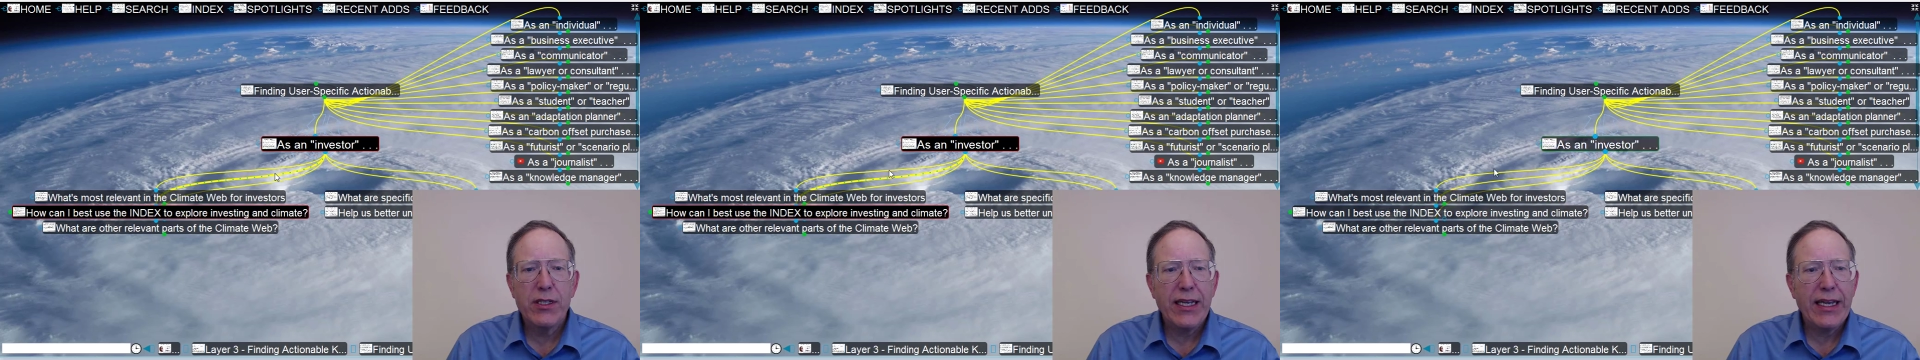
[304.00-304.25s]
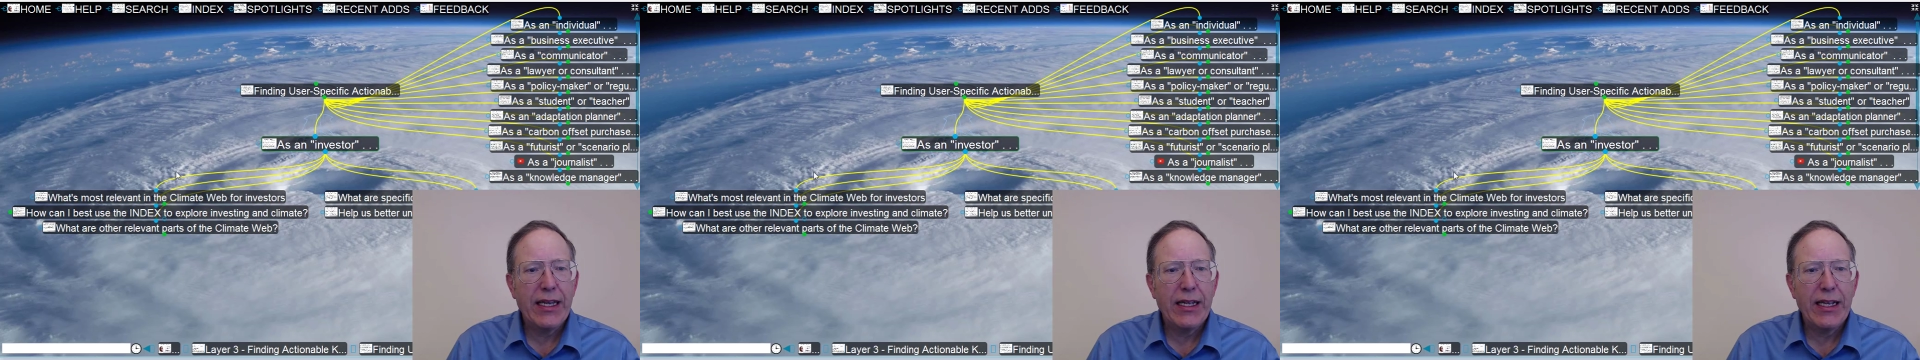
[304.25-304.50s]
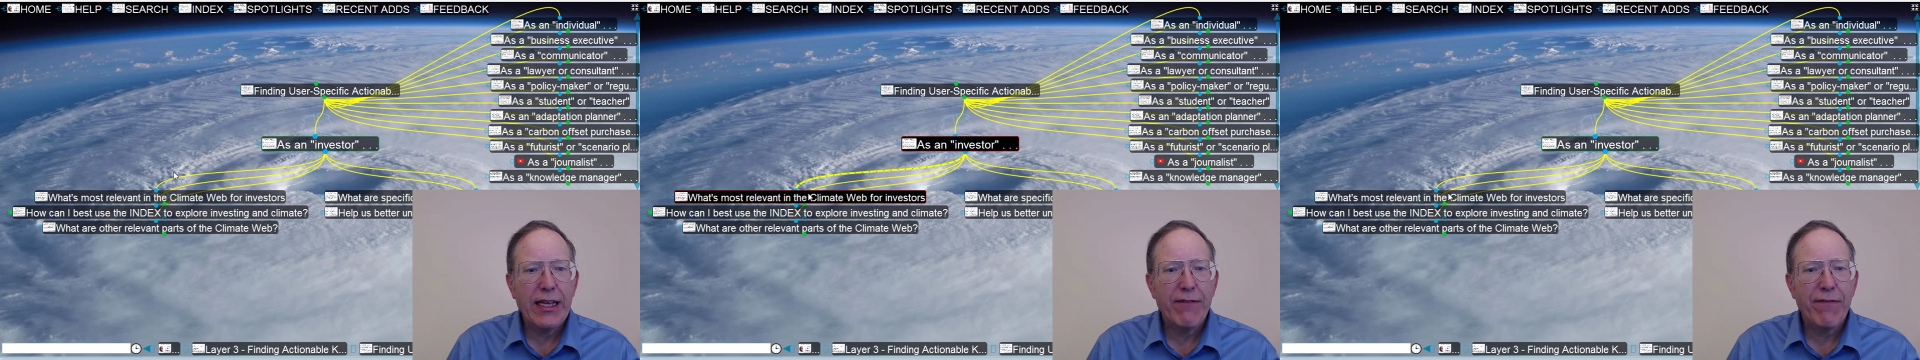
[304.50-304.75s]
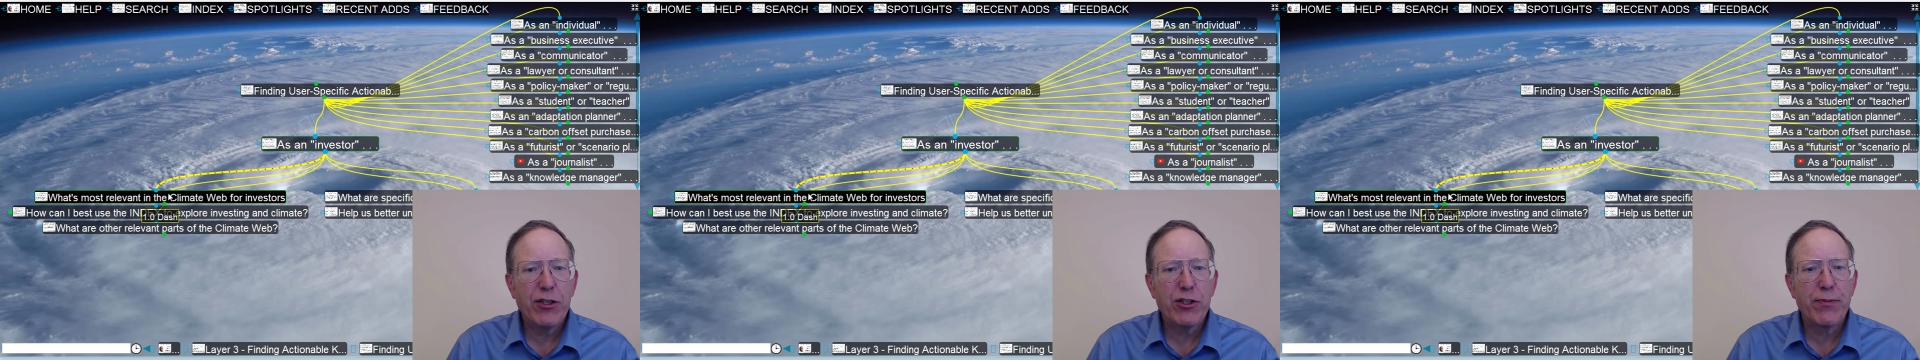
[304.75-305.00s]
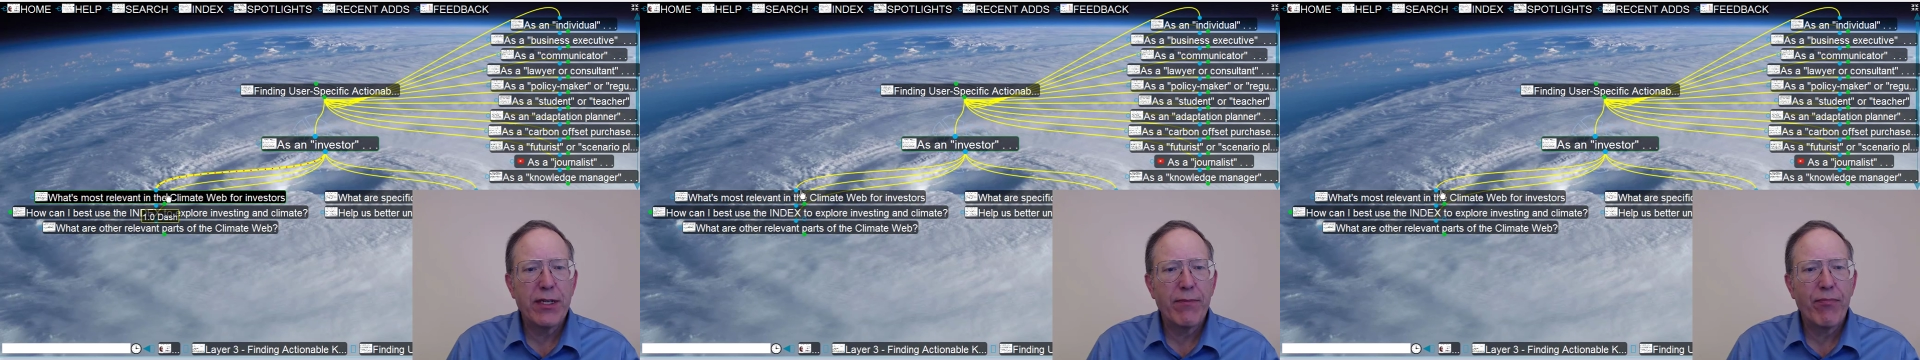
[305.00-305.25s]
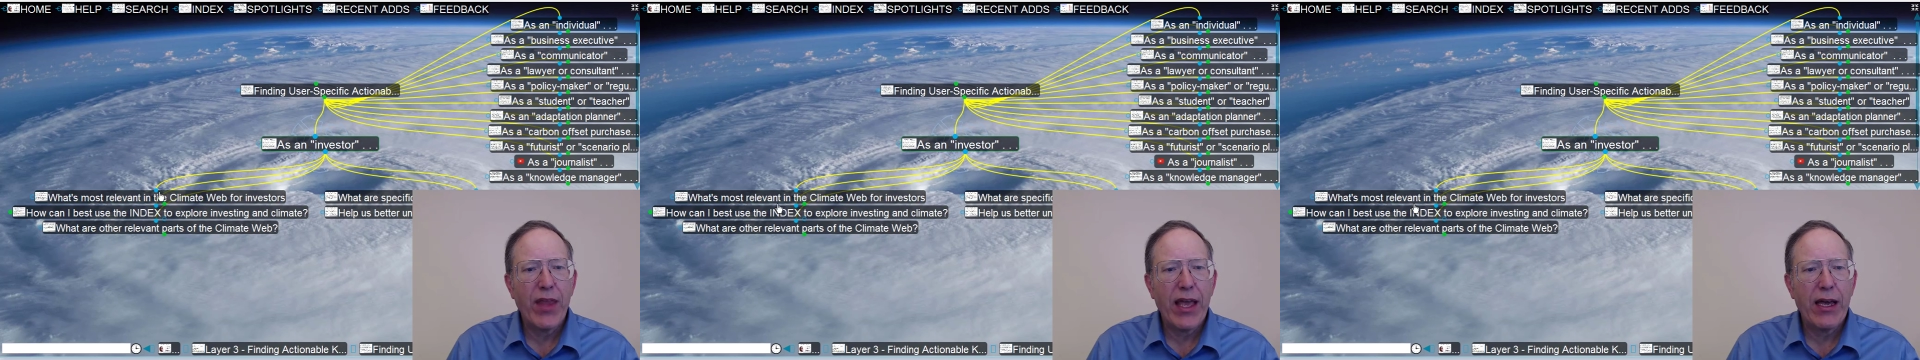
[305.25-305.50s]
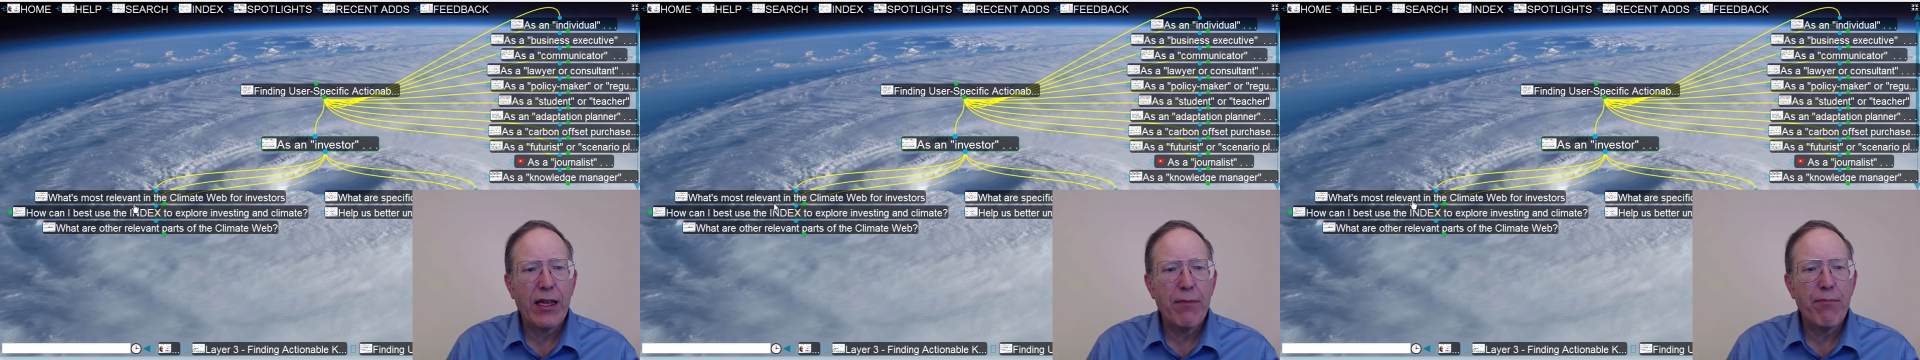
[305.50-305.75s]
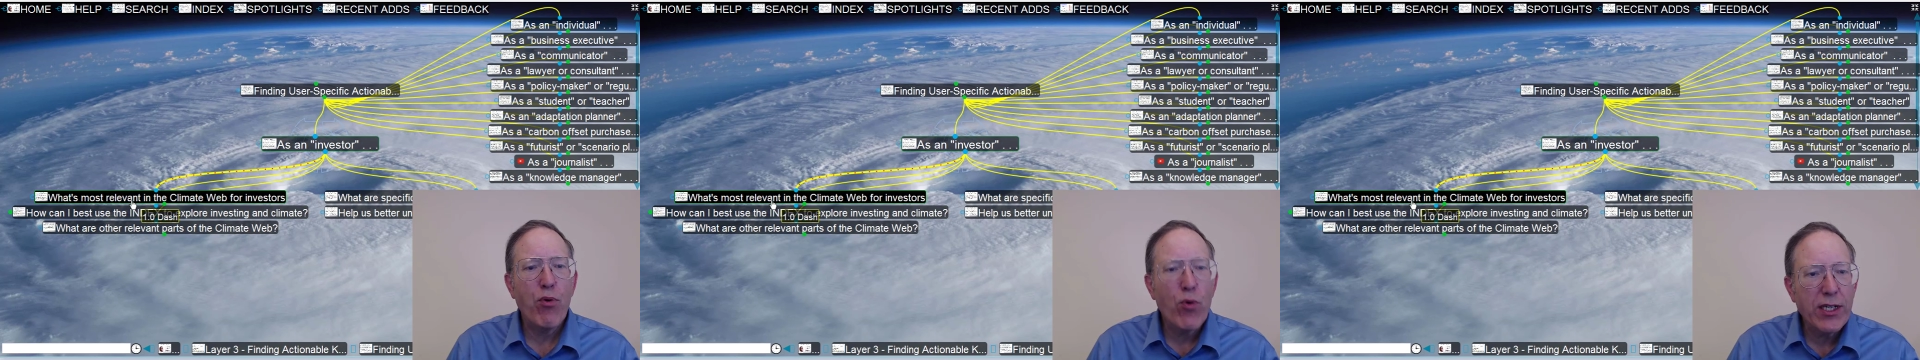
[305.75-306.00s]
in investment, and
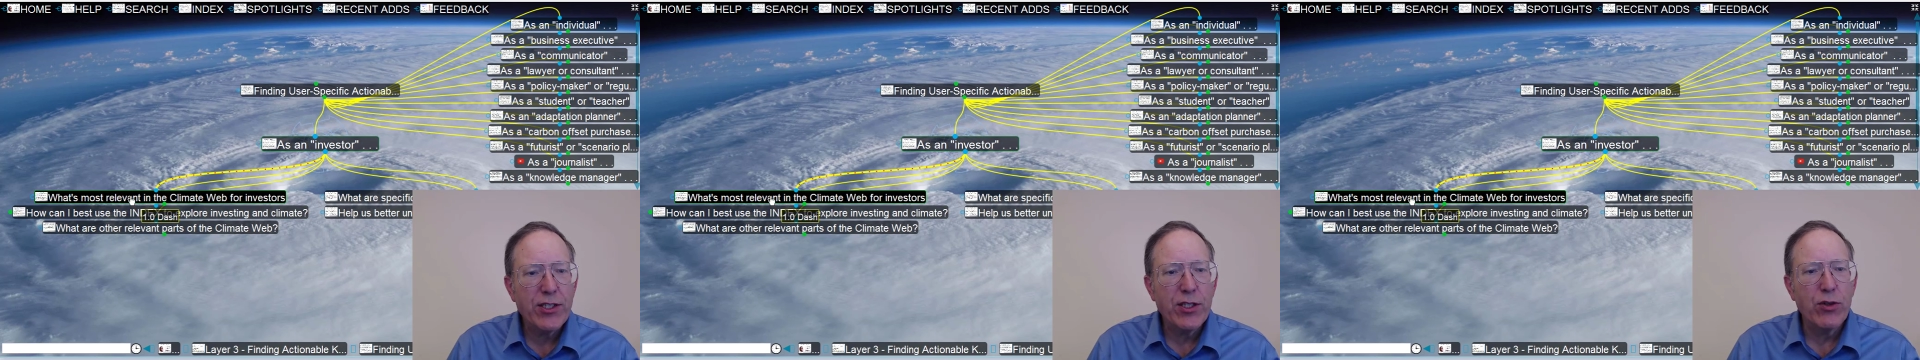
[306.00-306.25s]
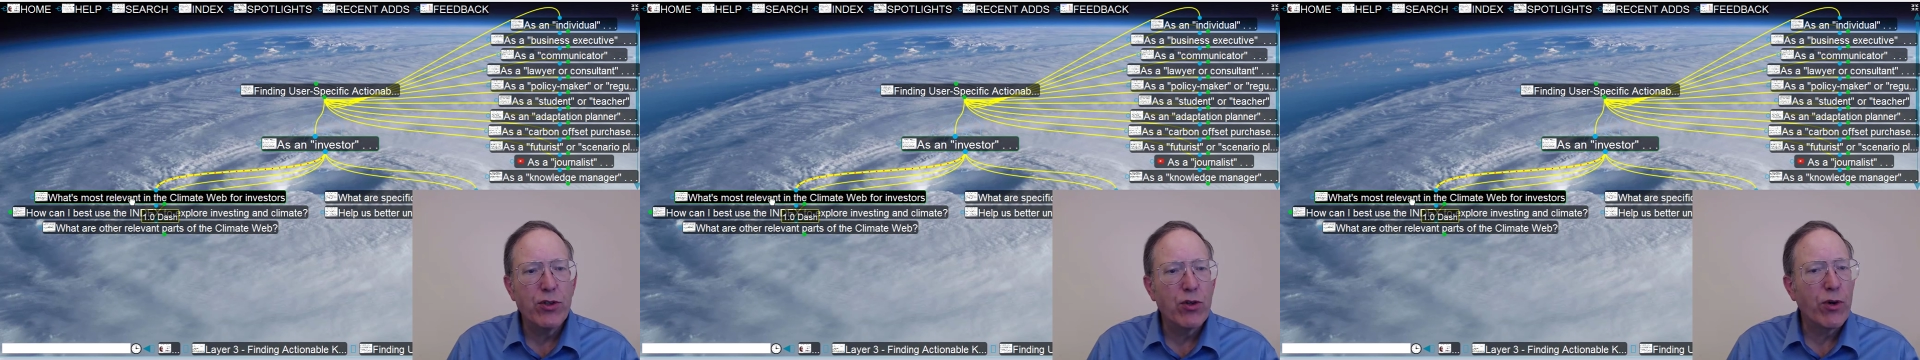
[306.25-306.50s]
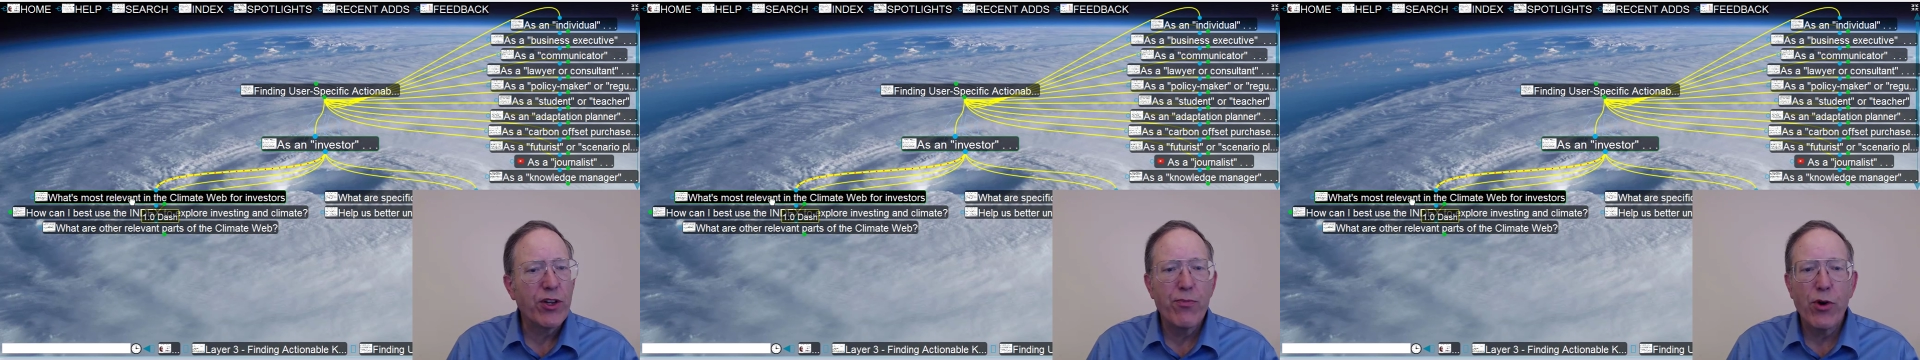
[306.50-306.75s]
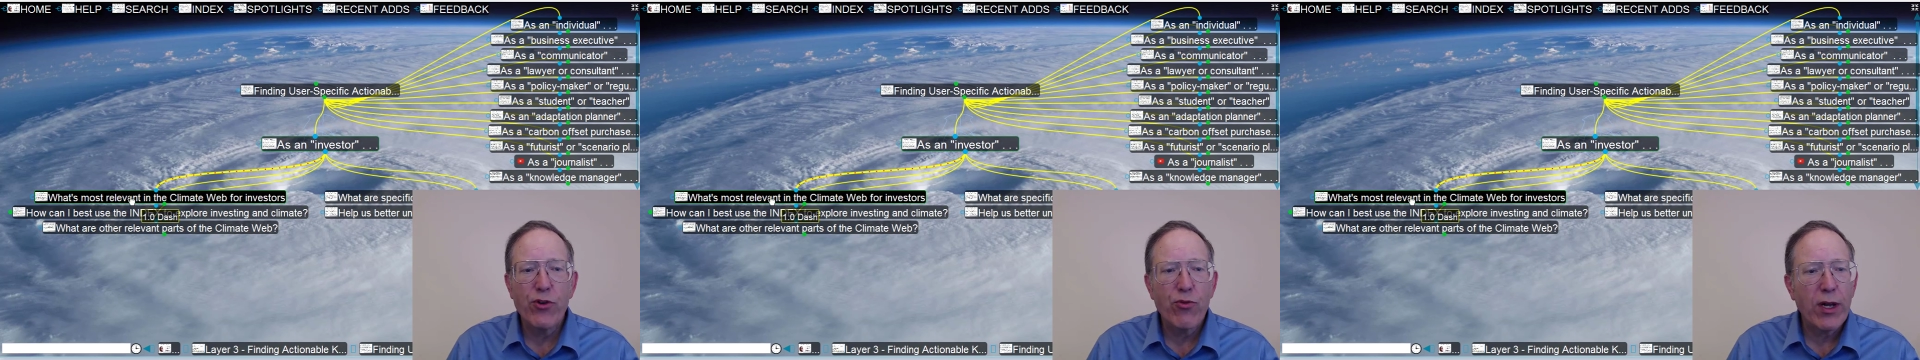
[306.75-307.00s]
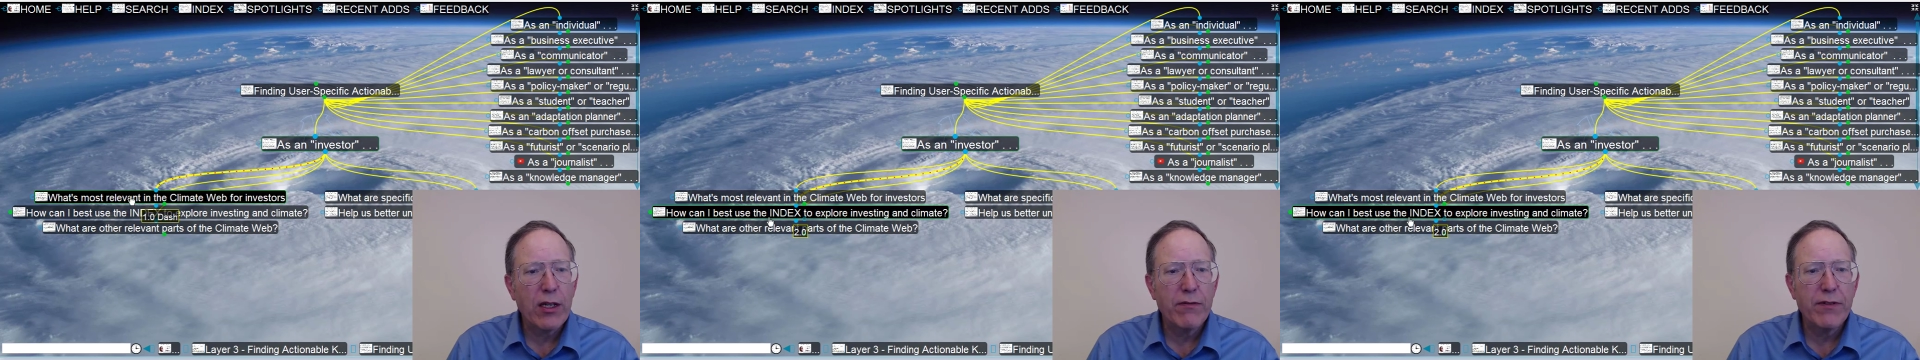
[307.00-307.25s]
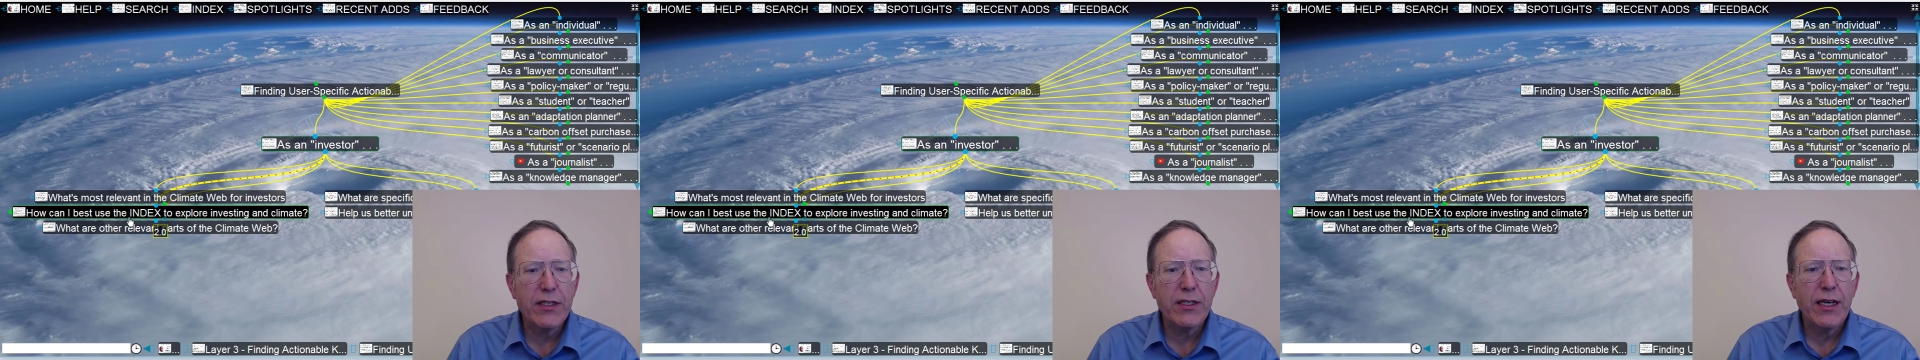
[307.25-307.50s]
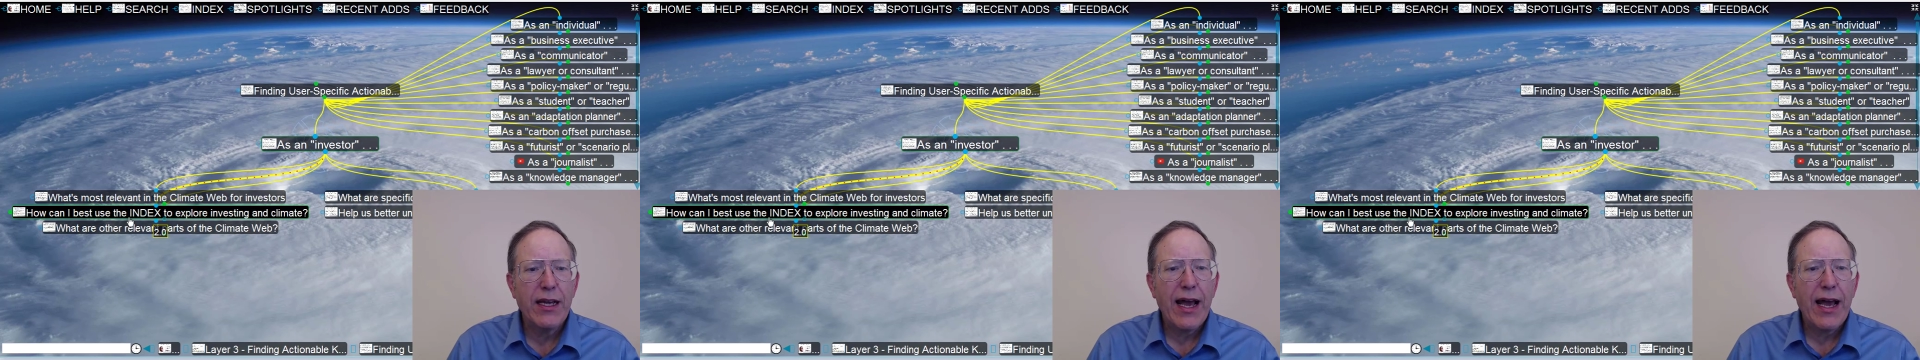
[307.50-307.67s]
it points you to what's most relevant.